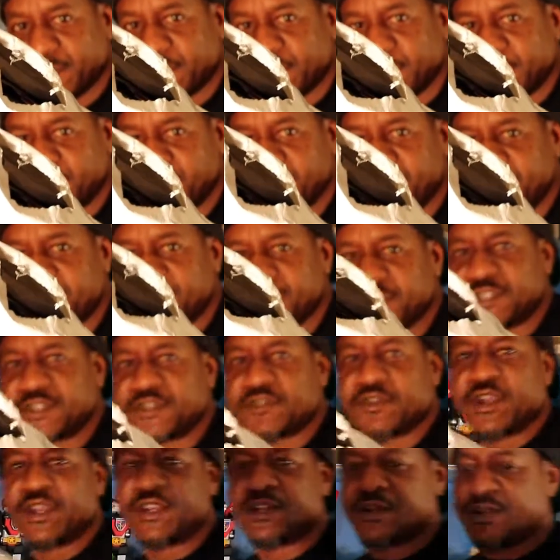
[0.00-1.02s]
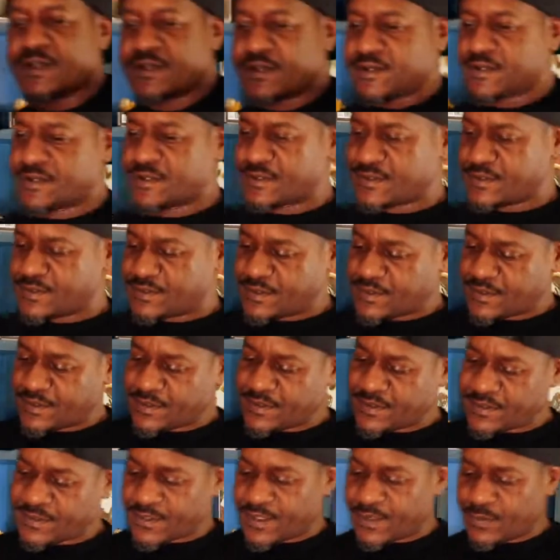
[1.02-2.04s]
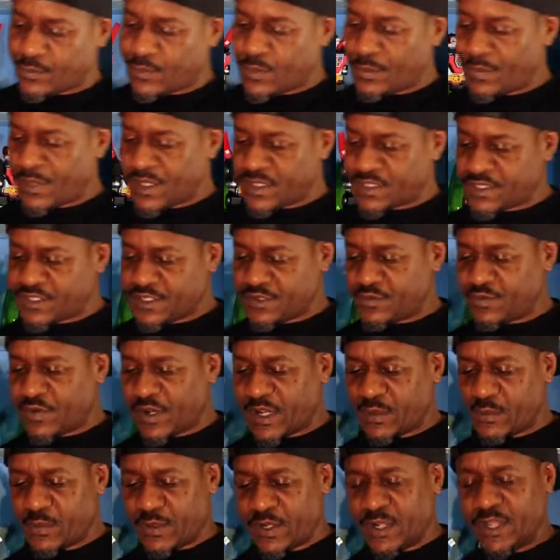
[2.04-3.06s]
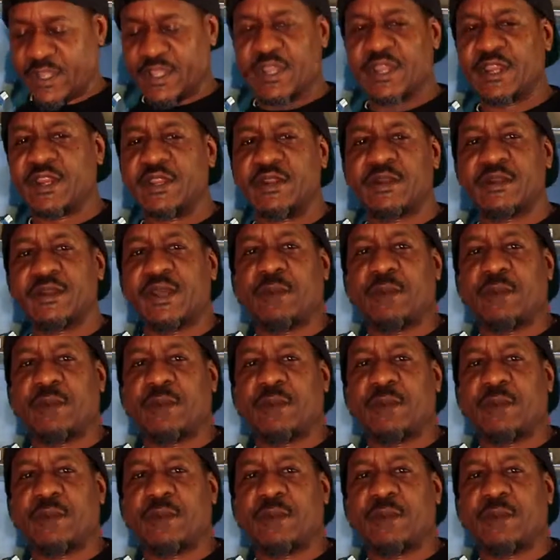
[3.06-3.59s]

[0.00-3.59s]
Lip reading: Get your shit straight. I want my shit right when I get it.